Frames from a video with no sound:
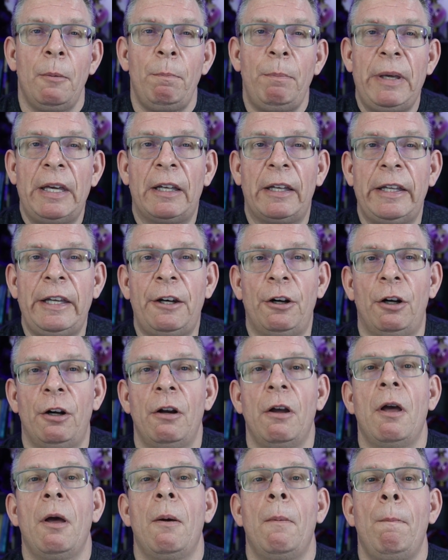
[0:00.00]
be a
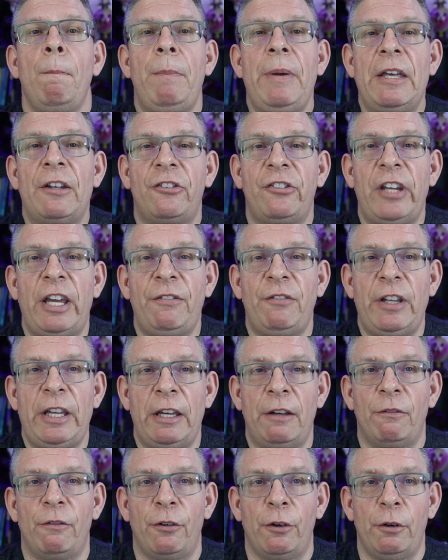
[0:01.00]
leader, be a safety
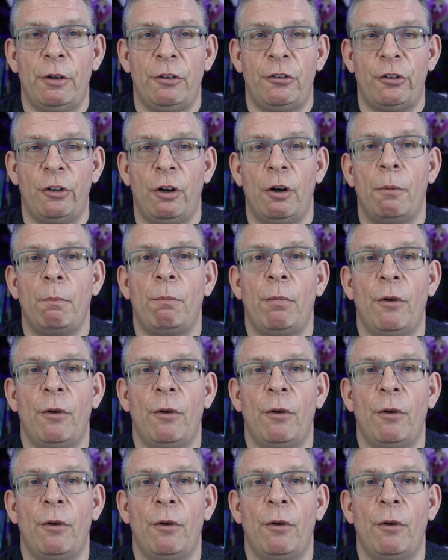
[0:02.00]
influencer,